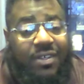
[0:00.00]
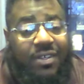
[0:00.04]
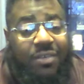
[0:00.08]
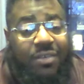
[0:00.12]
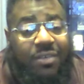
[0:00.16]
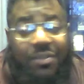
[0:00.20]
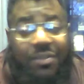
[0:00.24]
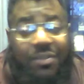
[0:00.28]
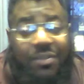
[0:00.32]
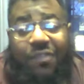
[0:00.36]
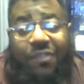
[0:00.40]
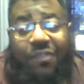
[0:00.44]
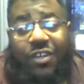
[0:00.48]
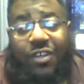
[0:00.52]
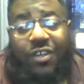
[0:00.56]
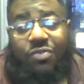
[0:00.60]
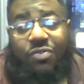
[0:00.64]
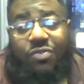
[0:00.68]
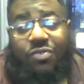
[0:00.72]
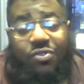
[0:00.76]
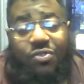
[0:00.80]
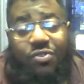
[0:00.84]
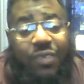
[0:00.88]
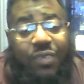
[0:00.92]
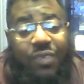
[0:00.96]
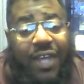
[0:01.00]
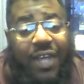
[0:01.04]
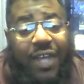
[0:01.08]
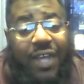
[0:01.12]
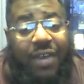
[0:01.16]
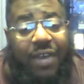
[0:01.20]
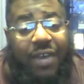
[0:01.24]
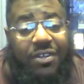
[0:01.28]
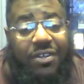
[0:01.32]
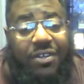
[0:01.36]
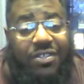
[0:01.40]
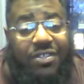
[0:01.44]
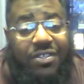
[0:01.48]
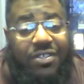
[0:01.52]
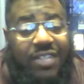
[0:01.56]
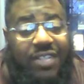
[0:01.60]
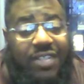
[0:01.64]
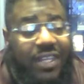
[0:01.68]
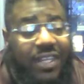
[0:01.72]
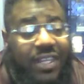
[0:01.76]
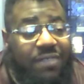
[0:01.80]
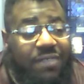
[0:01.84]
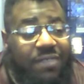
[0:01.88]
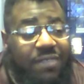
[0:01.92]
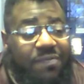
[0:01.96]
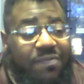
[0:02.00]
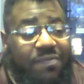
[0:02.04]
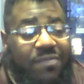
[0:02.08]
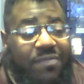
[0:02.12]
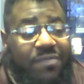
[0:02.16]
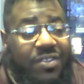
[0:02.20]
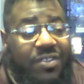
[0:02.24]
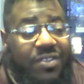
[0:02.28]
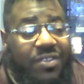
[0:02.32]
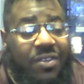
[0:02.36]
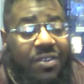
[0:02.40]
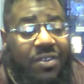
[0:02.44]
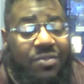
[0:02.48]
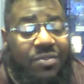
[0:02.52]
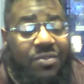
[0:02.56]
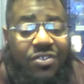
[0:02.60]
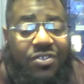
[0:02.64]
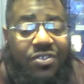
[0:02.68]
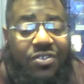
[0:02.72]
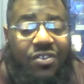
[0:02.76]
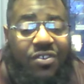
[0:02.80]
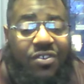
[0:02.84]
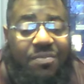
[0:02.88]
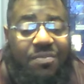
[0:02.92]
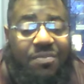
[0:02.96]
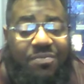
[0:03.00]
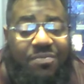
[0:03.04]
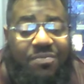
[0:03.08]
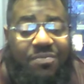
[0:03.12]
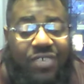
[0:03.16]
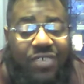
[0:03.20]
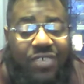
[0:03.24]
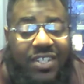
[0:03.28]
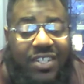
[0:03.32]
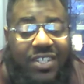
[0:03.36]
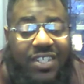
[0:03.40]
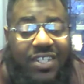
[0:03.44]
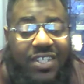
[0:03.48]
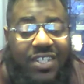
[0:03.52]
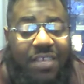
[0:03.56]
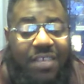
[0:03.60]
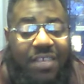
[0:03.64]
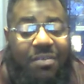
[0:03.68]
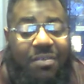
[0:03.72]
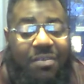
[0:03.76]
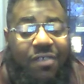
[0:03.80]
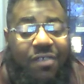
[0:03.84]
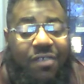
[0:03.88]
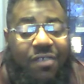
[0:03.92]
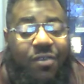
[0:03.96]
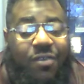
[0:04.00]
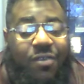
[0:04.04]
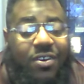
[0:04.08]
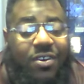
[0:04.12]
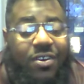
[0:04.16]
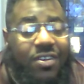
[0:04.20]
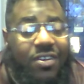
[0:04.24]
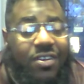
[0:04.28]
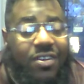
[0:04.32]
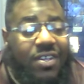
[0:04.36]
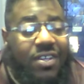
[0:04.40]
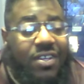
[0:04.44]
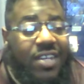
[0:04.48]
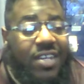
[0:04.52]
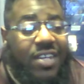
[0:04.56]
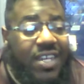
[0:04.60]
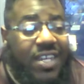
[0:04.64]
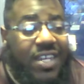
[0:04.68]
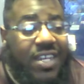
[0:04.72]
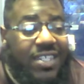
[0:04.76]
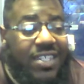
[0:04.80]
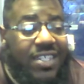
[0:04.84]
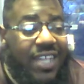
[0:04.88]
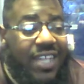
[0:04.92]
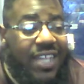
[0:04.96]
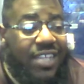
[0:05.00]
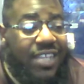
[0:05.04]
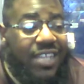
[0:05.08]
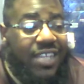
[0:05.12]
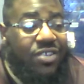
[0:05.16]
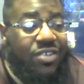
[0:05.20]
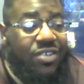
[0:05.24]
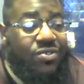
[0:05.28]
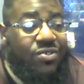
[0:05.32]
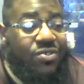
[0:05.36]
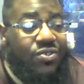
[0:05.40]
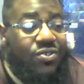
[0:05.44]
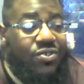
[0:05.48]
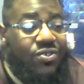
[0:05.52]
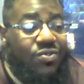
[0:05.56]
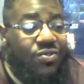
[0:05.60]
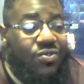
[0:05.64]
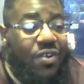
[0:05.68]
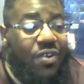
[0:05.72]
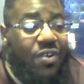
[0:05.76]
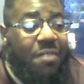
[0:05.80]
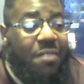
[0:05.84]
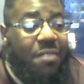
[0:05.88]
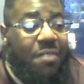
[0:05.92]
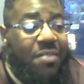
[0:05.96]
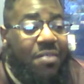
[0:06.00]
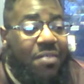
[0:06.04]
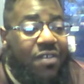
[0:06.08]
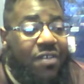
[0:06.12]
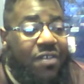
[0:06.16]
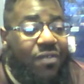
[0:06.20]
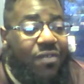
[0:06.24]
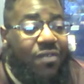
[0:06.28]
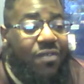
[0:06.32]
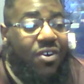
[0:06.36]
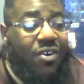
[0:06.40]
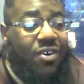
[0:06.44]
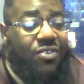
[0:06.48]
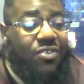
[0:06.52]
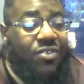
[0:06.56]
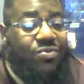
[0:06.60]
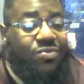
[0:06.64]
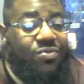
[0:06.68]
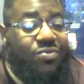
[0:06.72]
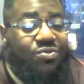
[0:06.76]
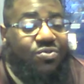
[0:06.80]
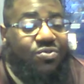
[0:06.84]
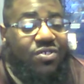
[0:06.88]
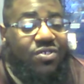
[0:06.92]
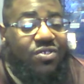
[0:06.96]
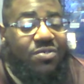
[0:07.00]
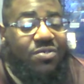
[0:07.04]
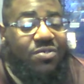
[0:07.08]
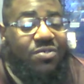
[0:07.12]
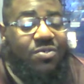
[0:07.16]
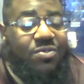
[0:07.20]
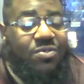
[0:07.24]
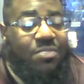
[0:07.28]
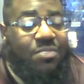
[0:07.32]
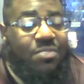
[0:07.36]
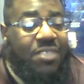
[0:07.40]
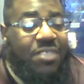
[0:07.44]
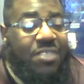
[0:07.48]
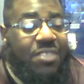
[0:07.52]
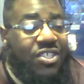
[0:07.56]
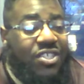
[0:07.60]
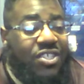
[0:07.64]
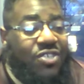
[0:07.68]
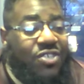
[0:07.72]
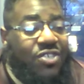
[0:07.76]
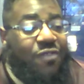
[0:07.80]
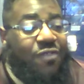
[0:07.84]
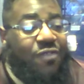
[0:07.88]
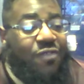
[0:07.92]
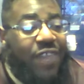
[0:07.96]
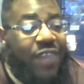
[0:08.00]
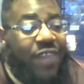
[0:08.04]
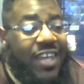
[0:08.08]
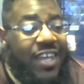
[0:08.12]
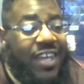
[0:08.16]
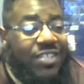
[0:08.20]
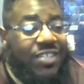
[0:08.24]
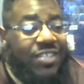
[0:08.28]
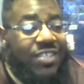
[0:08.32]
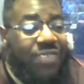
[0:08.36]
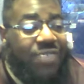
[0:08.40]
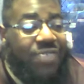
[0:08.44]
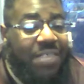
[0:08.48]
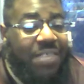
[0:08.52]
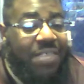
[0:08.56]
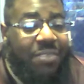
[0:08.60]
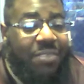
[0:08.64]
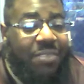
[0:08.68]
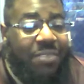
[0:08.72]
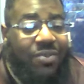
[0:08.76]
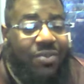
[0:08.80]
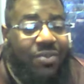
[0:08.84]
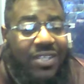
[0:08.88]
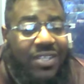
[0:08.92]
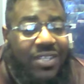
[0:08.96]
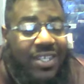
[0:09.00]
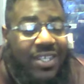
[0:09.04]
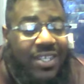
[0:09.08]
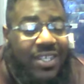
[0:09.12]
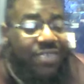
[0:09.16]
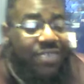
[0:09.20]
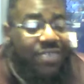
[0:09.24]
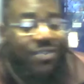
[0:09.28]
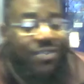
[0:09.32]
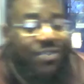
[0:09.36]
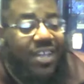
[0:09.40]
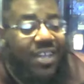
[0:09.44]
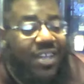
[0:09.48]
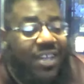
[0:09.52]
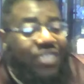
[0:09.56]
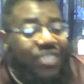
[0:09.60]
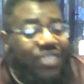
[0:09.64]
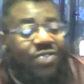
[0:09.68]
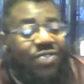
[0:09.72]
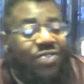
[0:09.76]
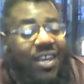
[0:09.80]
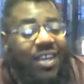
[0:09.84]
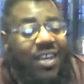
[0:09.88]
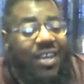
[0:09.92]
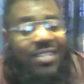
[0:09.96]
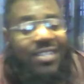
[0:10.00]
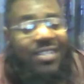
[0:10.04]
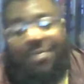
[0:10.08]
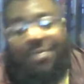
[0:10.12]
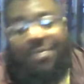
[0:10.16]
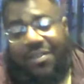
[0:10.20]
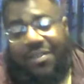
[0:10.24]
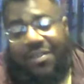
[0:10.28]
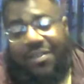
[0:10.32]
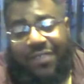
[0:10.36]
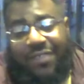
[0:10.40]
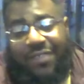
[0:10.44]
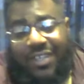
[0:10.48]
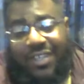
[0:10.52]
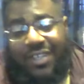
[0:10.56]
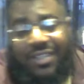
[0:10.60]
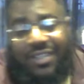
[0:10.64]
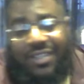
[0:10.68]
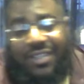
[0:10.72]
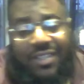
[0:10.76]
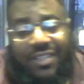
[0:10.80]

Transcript: What the fuck you doing out here? It's like those are trying to stay above water. And it's like those who are above water who just speeding so fast on their boat because they don't know how to drive this motherfucker.